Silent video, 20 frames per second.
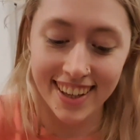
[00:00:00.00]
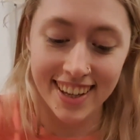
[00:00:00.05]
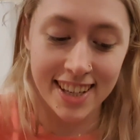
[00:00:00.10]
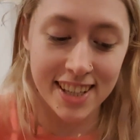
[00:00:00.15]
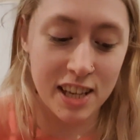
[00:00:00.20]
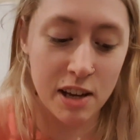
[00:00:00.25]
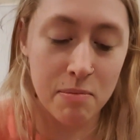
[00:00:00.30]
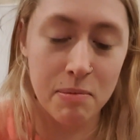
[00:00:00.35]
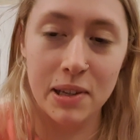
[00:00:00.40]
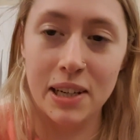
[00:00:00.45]

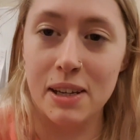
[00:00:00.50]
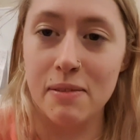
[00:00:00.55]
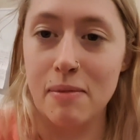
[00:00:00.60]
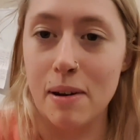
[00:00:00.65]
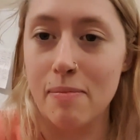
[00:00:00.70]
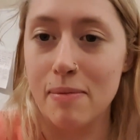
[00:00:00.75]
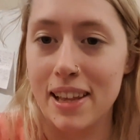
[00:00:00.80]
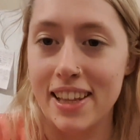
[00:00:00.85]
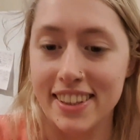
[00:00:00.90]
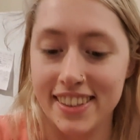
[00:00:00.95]
So I put it in my
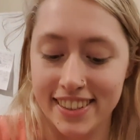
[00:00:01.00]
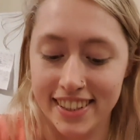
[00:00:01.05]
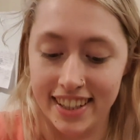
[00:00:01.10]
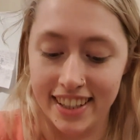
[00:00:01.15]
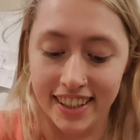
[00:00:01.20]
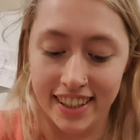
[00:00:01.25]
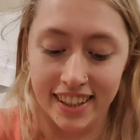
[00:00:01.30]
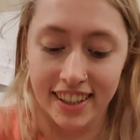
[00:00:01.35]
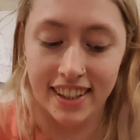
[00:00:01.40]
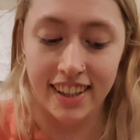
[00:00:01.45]

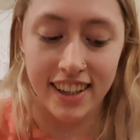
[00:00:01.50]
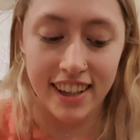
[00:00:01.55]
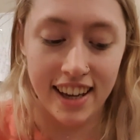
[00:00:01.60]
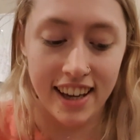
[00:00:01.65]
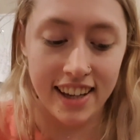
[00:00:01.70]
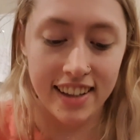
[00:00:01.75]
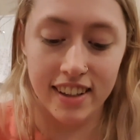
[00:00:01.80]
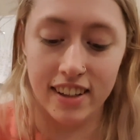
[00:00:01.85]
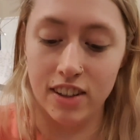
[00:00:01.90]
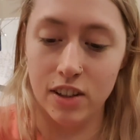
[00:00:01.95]
blender,
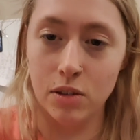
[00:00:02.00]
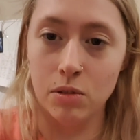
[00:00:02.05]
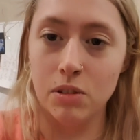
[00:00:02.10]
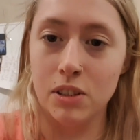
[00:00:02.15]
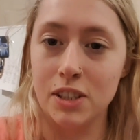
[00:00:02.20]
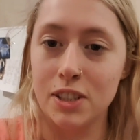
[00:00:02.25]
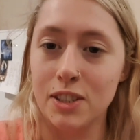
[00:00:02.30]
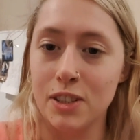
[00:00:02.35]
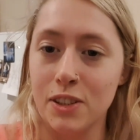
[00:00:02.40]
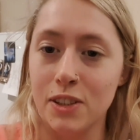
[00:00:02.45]
and then all the
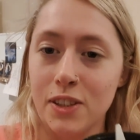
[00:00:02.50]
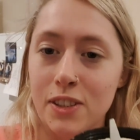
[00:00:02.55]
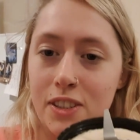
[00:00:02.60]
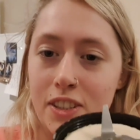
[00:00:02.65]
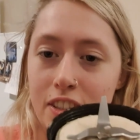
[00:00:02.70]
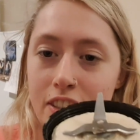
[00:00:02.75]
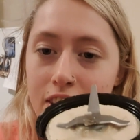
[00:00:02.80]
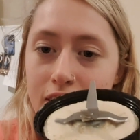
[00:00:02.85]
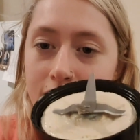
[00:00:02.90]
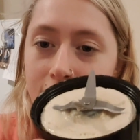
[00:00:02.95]
sauce
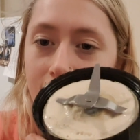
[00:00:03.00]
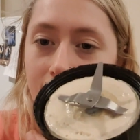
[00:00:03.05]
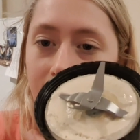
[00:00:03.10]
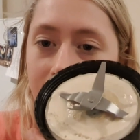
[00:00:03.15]
is just like